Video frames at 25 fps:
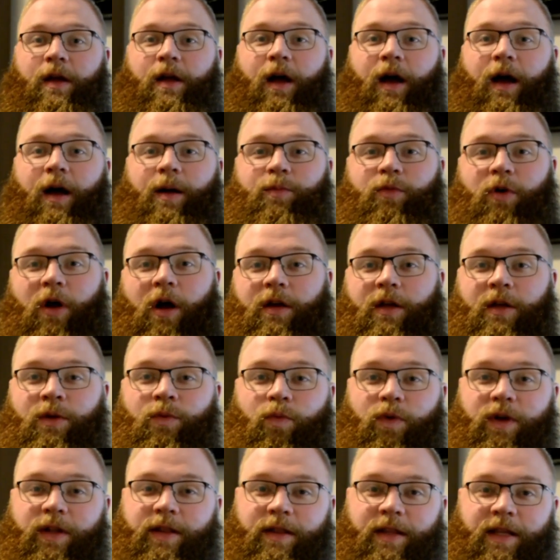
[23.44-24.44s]
I'm
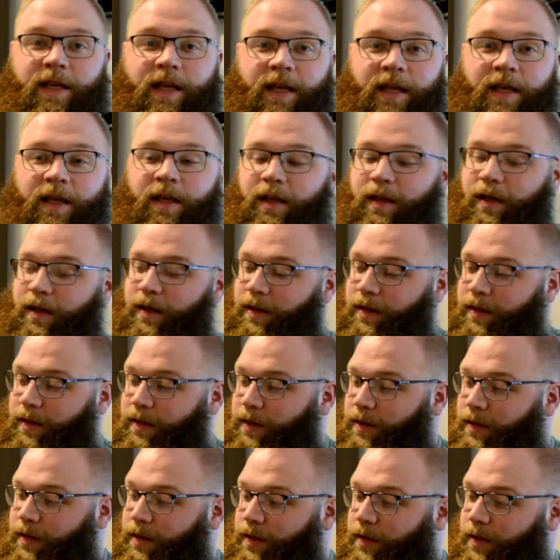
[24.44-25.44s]
rocking with the
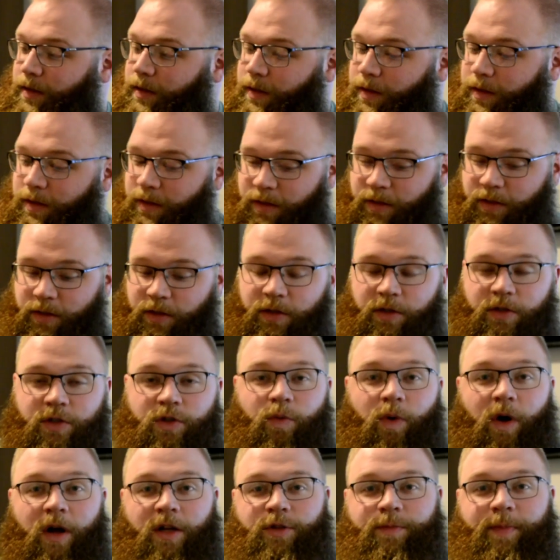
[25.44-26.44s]

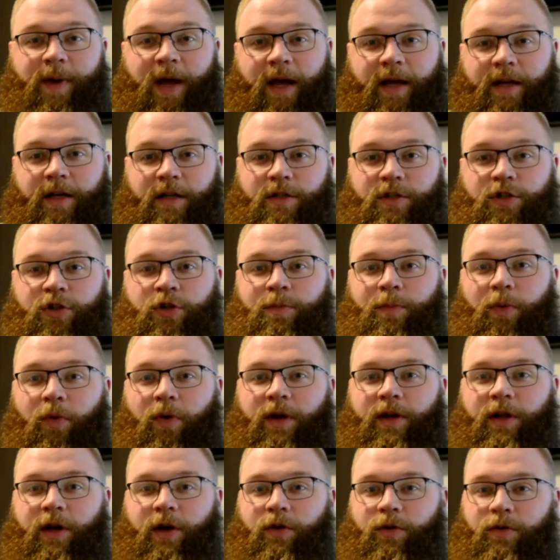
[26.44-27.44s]
Squatch Bag
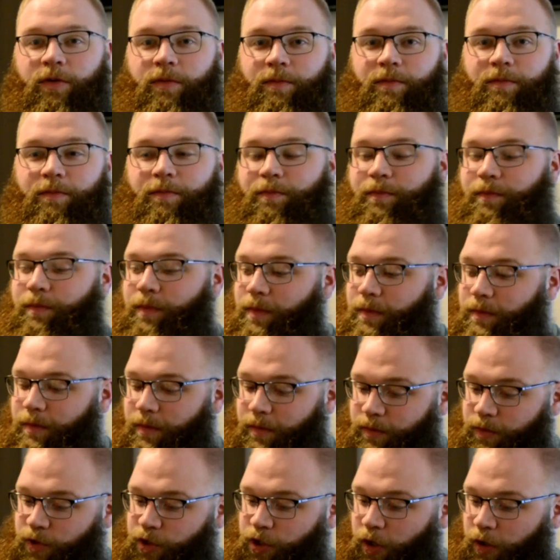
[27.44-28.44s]
2.0
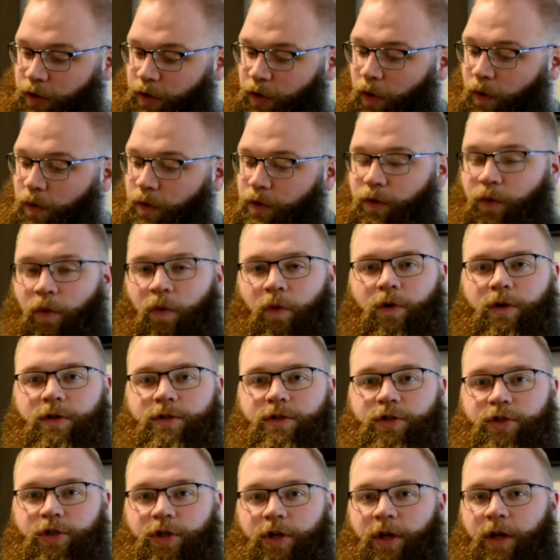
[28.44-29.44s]
charcoal and
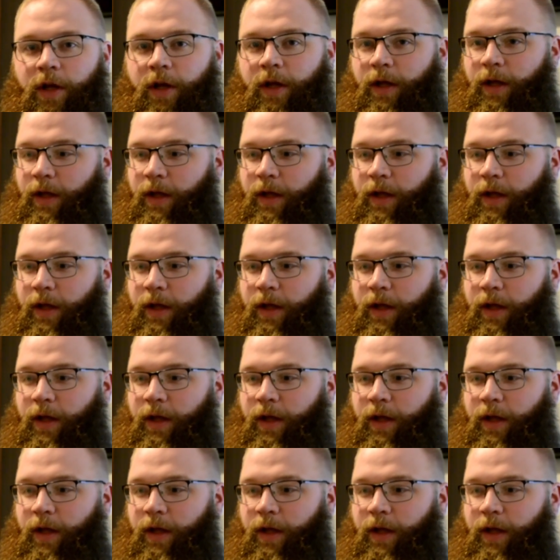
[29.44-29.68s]
orange,